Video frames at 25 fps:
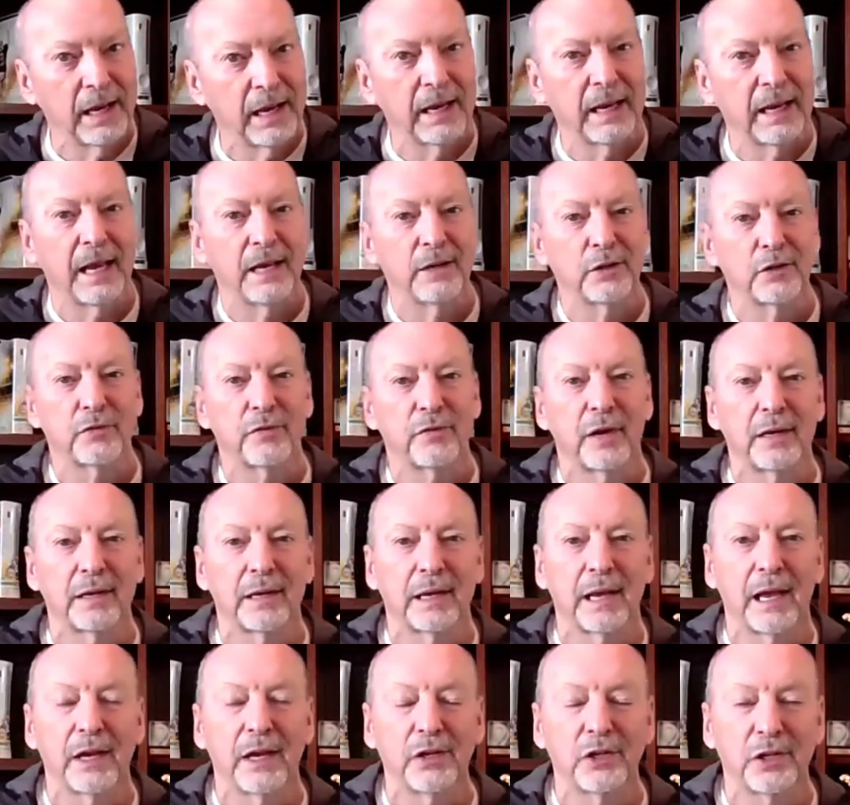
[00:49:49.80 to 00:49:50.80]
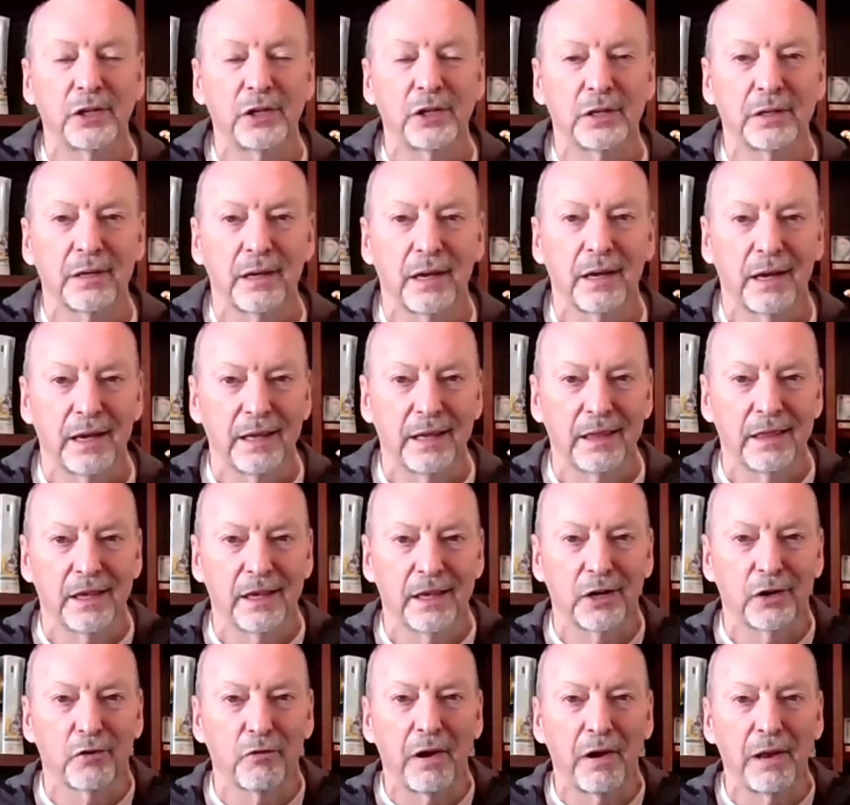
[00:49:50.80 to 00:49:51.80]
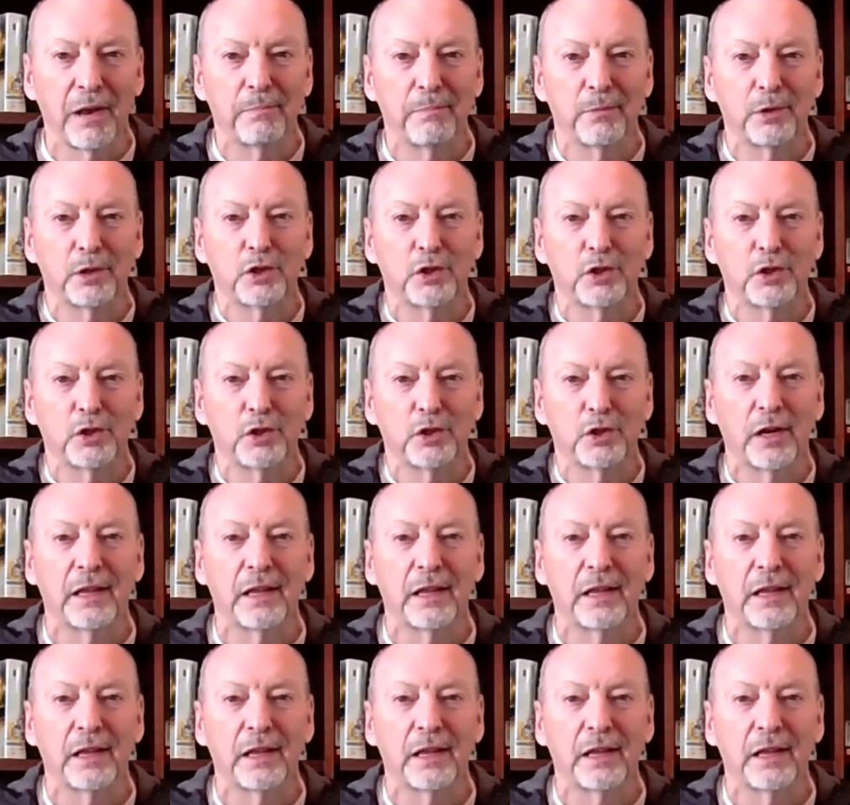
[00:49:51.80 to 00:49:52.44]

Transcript: fighting against relegation, the great